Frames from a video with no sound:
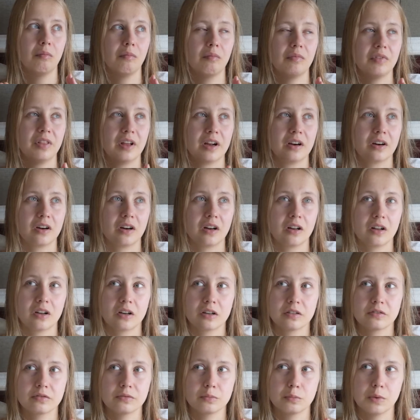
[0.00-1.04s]
There are a lot
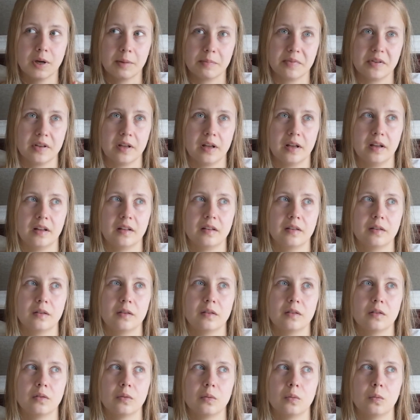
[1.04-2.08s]
of websites
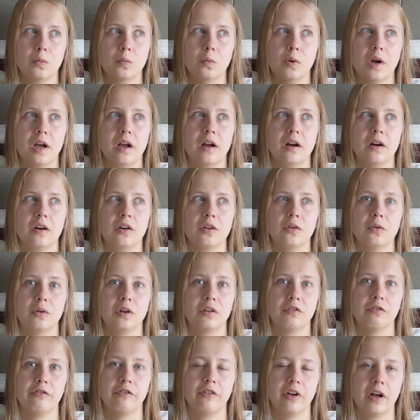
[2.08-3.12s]
where you can
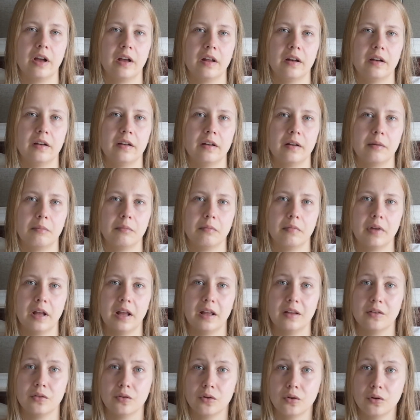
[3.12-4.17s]
find
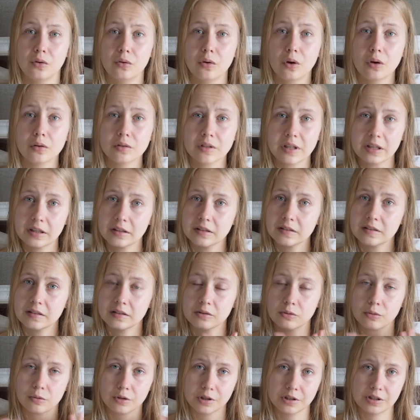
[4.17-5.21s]
ASQ hotels,
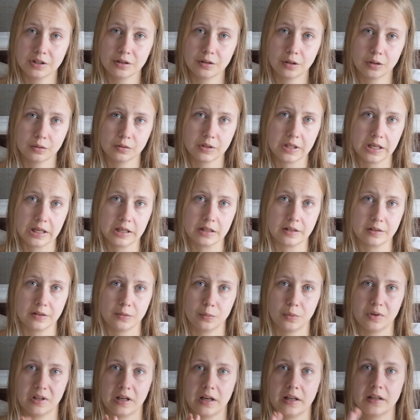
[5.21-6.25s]
quarantine hotels
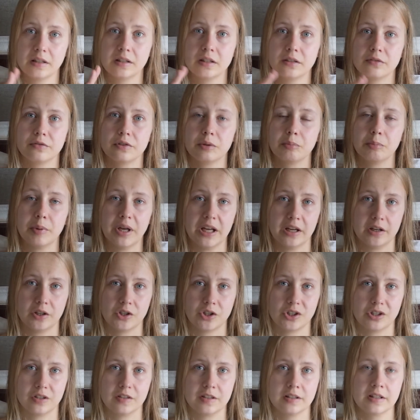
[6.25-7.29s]
with like different
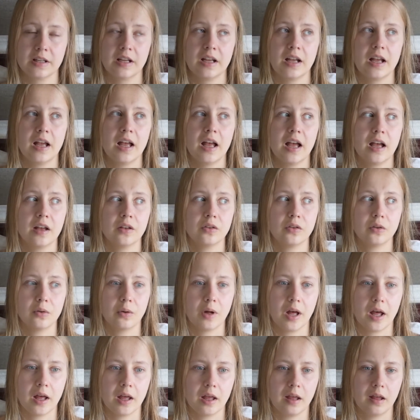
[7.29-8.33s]
packages. So
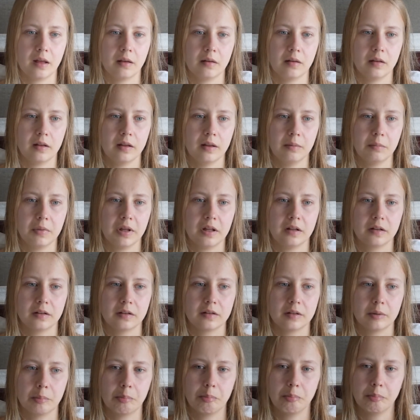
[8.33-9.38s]
I emailed
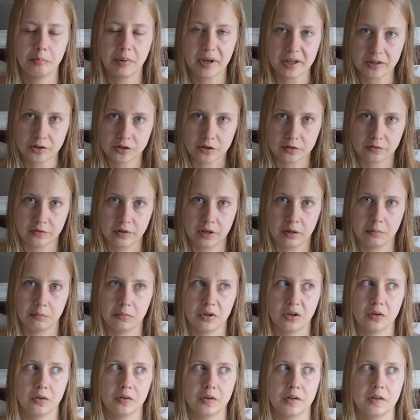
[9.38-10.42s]
a bunch of them
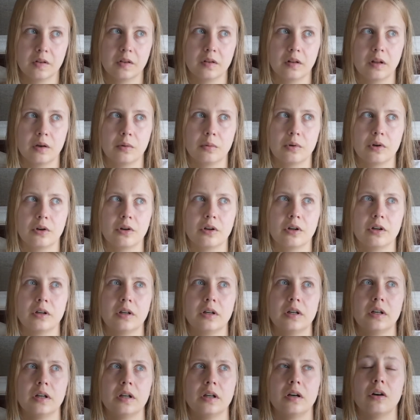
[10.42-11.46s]
because there were
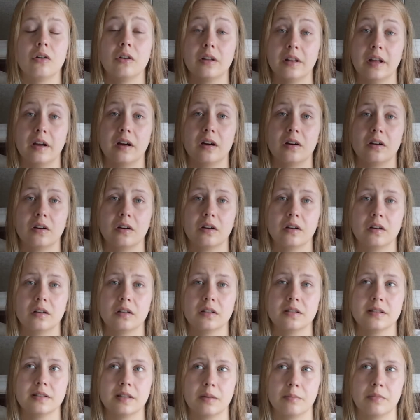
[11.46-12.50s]
or there are
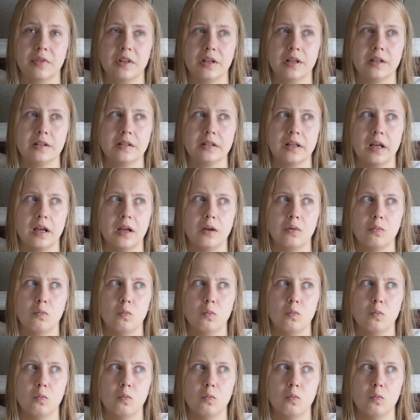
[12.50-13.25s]
some things I